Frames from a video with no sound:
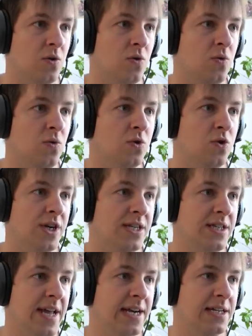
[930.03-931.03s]
Ooh, grilled
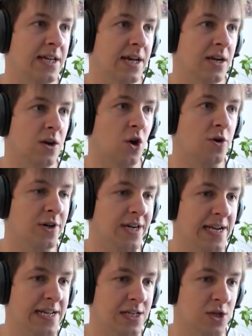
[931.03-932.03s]
necktail. Oh, you
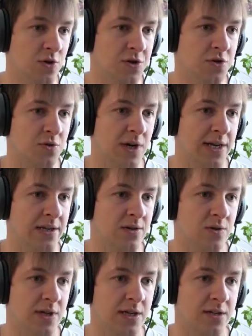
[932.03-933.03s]
can eat those too. I didn't
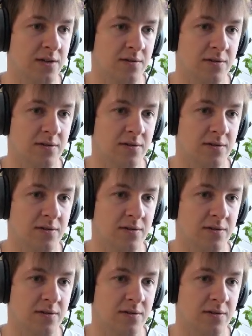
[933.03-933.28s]
know that.